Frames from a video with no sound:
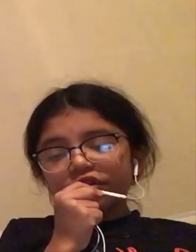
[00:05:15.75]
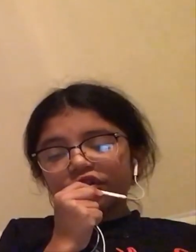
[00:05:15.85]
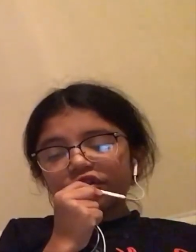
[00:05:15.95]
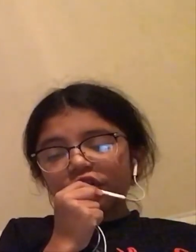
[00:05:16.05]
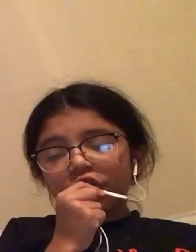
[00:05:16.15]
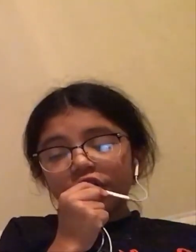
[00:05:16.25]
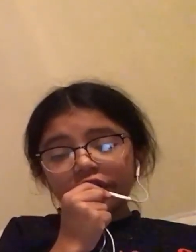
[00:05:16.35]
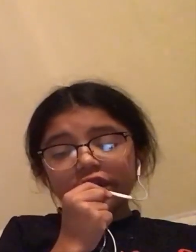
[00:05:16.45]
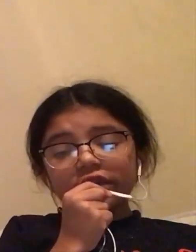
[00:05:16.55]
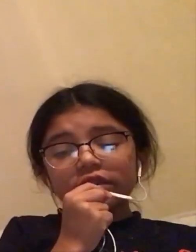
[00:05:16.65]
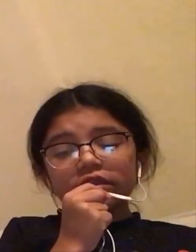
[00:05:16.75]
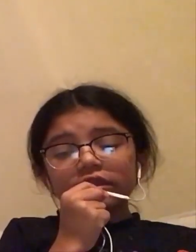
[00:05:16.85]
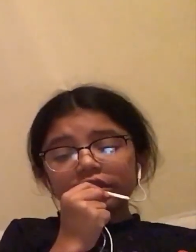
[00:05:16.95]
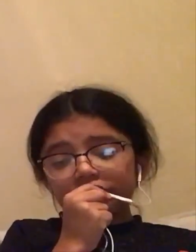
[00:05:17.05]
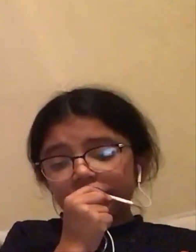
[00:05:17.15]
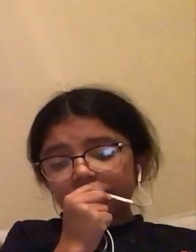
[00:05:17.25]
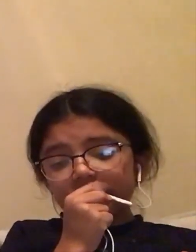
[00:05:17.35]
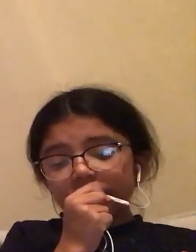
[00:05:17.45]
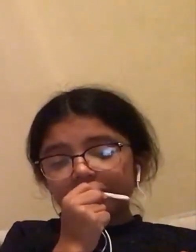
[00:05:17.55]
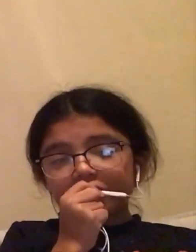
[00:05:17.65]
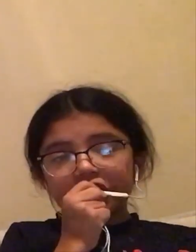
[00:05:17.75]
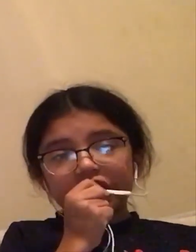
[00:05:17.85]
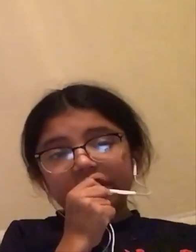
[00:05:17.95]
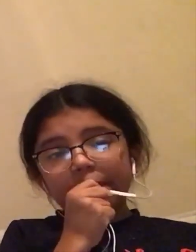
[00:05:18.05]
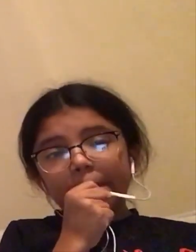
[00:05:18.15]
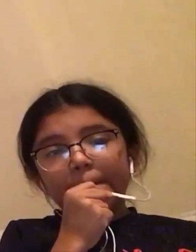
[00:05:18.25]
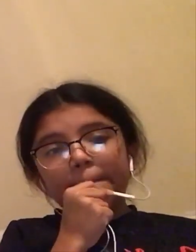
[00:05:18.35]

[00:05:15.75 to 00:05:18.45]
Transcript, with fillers: longest digital regime?